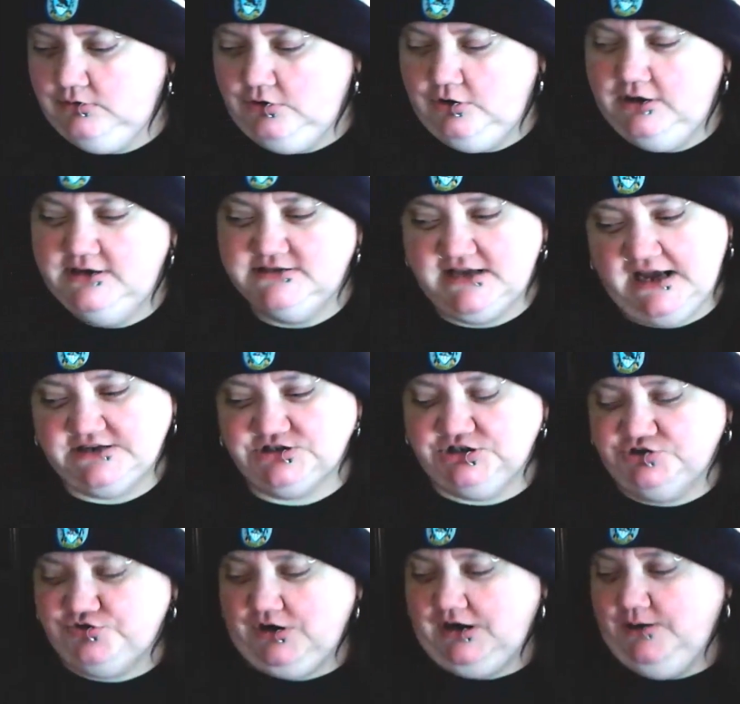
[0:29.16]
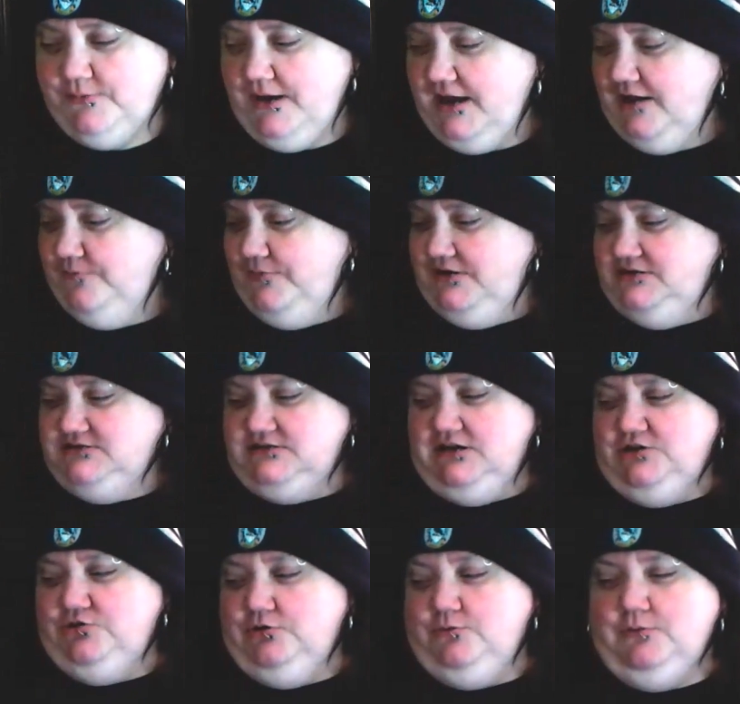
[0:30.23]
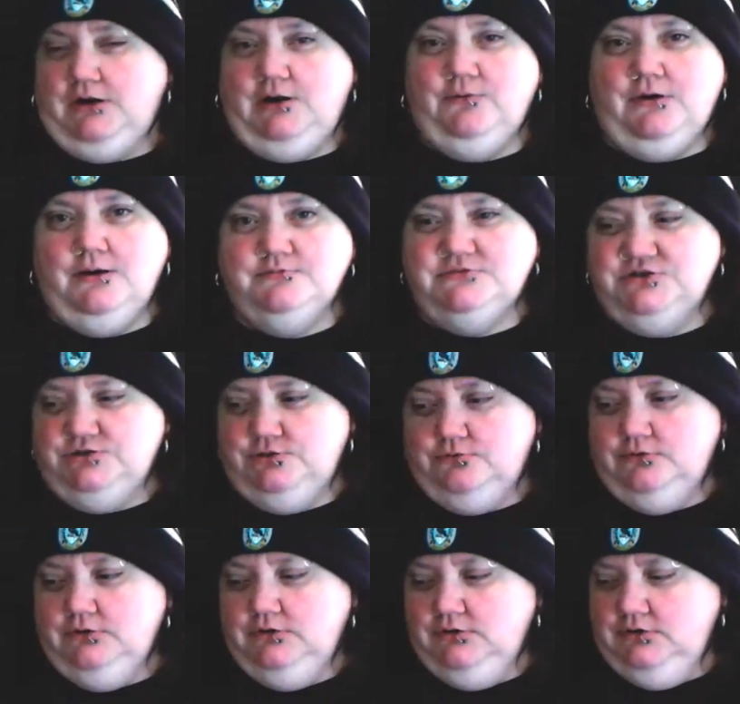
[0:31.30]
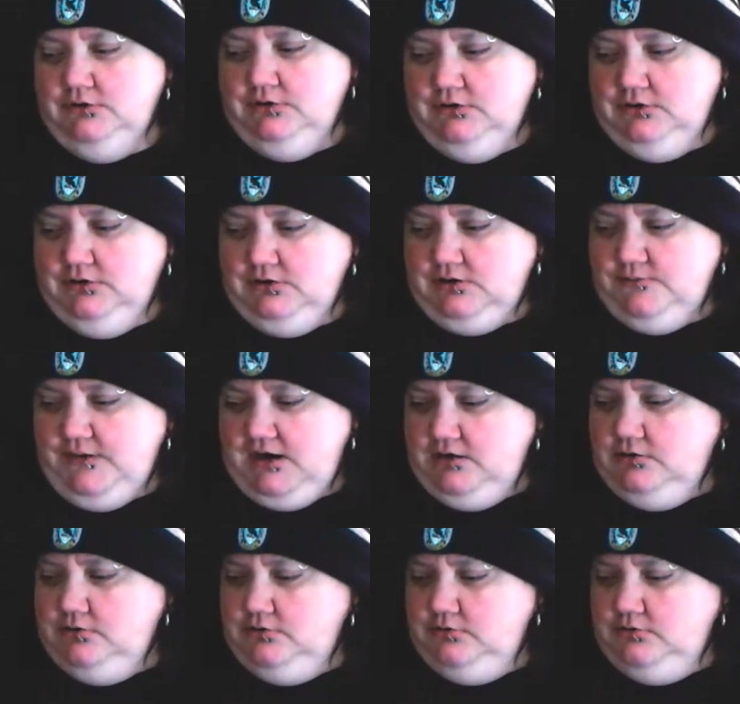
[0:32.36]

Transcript: Or he's actually trying to behave, but he's not doing what I want to. Come here.